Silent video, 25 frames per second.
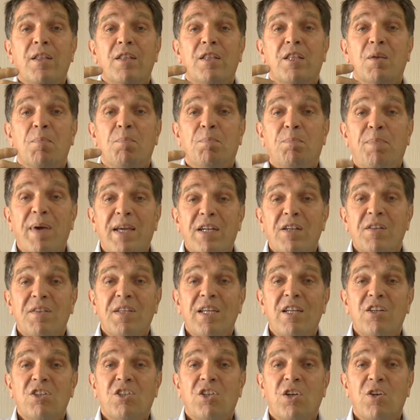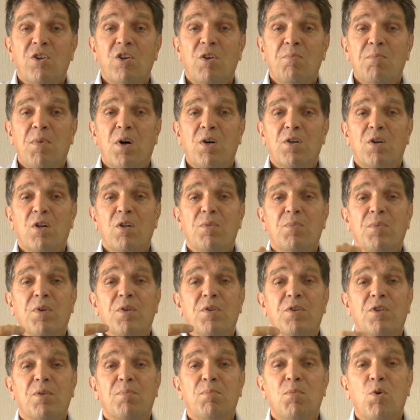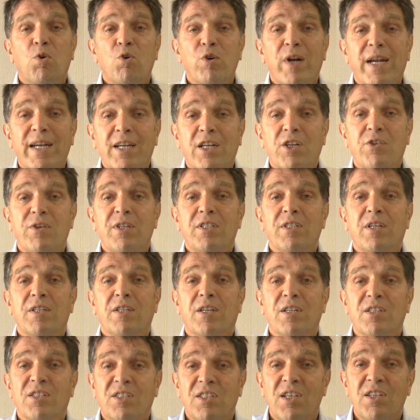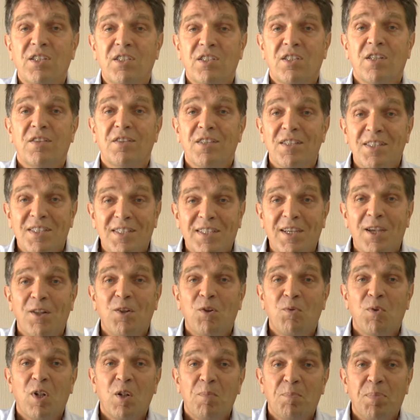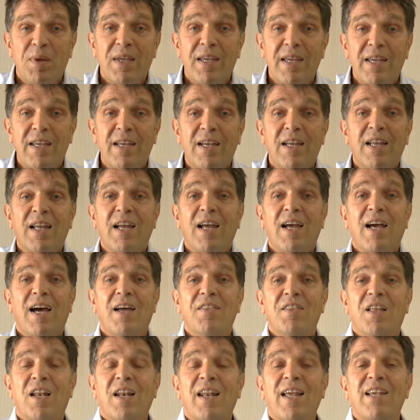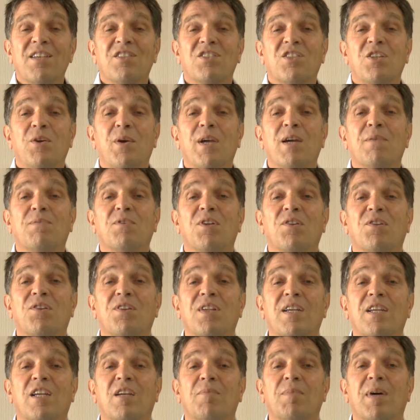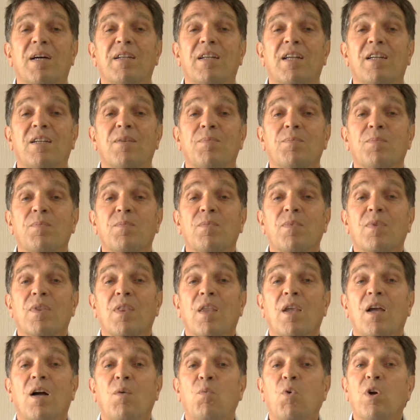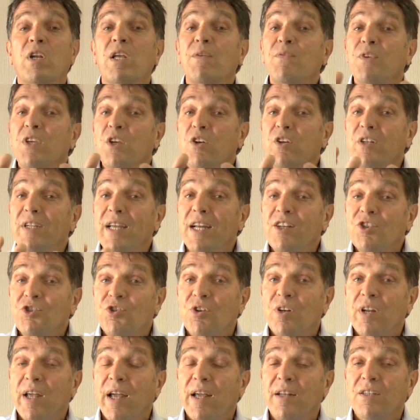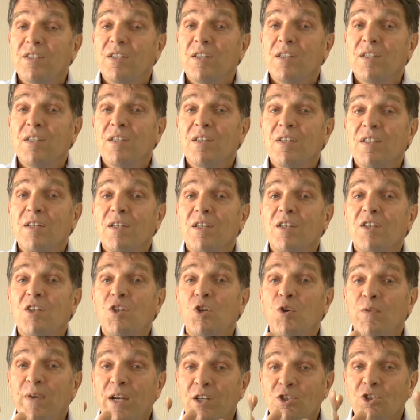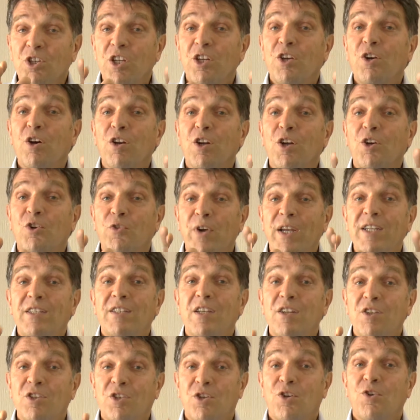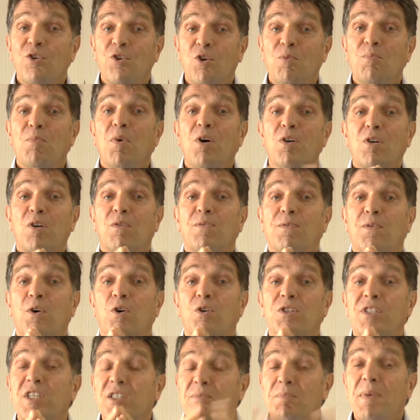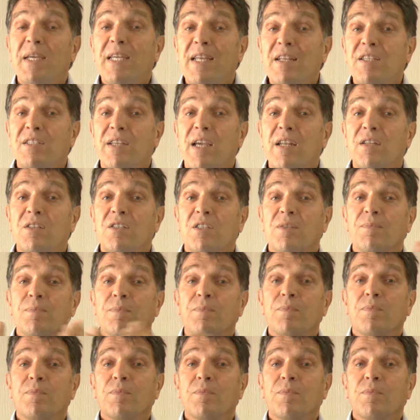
The better the internal model, the more accurate and consistent the skill will be, and the less you have to think about it. And whatever you're natural at, you've actually got a great internal model for. Is this making sense?